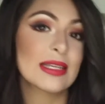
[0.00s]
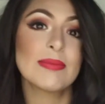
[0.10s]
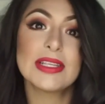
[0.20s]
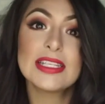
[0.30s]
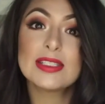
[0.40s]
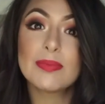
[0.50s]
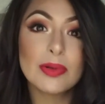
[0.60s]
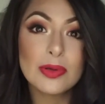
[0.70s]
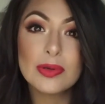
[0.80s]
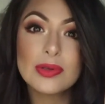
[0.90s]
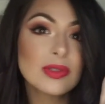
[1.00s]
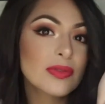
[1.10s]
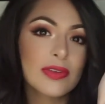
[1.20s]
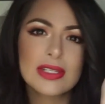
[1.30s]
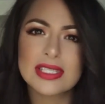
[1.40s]
I mean, these blues
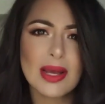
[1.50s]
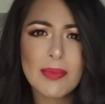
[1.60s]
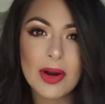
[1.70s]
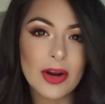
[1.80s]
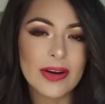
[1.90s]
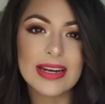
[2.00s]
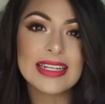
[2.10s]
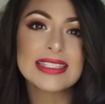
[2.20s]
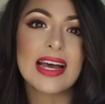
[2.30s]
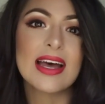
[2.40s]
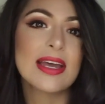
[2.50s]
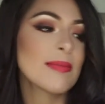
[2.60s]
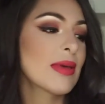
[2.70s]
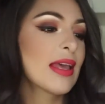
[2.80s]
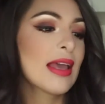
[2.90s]
for the summer or anytime.